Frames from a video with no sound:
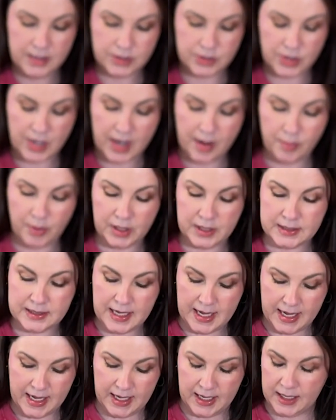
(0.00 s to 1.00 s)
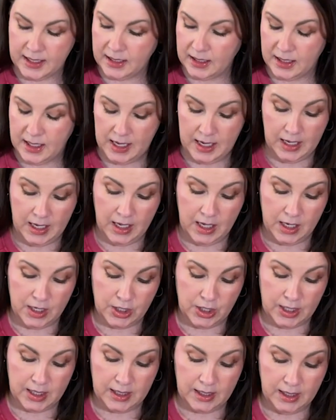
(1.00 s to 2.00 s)
So now I'm going to take an
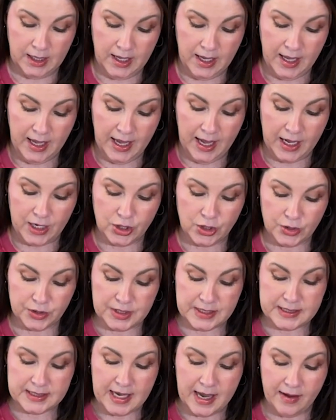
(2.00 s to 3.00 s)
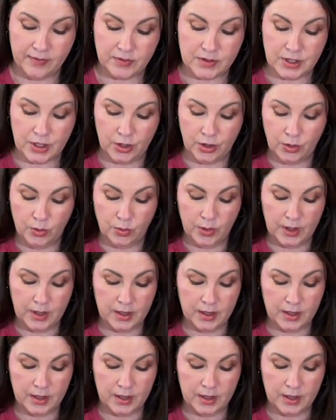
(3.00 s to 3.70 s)
onion, and you'll just have to